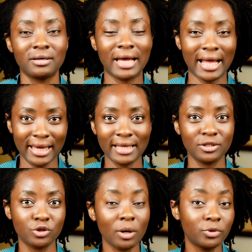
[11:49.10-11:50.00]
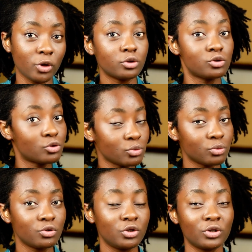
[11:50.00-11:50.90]
can get the job done
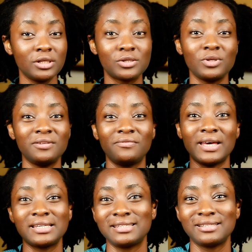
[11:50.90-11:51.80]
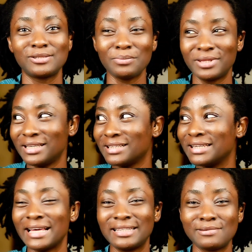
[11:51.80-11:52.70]
too. You don't need to invest in something
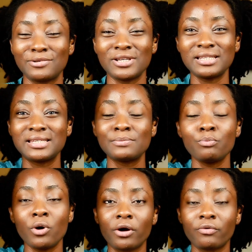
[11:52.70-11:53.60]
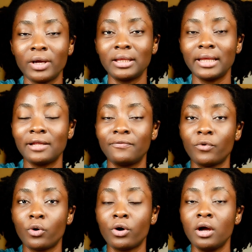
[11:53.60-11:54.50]
like this, because this is more created
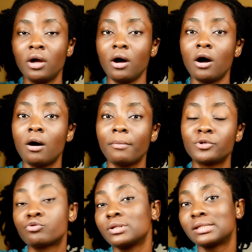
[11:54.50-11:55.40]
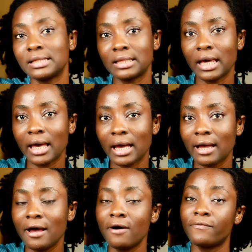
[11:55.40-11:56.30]
for treating the hair,
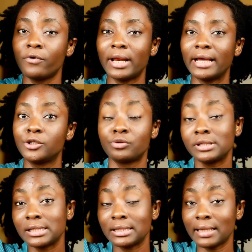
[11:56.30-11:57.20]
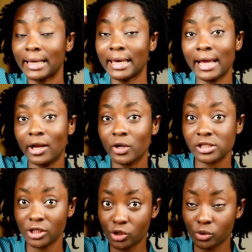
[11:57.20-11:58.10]
for like treating like hair loss
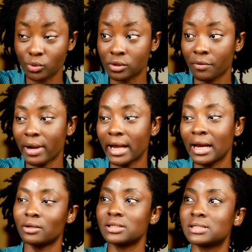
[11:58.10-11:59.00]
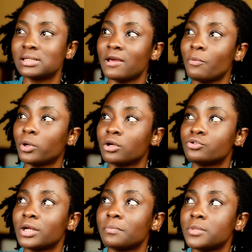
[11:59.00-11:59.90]
issues, right? Now this is a
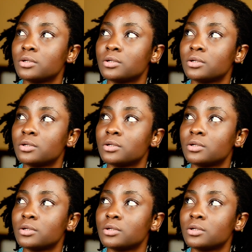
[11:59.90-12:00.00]
100